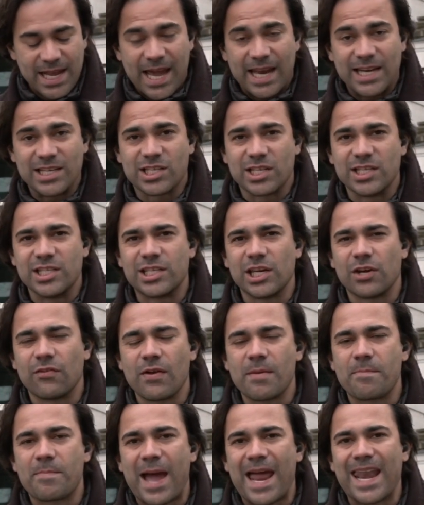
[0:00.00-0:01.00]
And he's
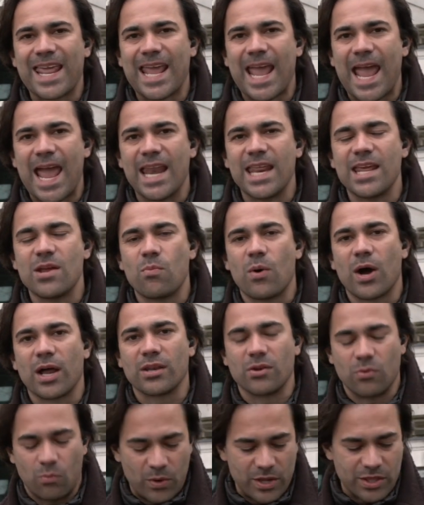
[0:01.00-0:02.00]
considering banning anyone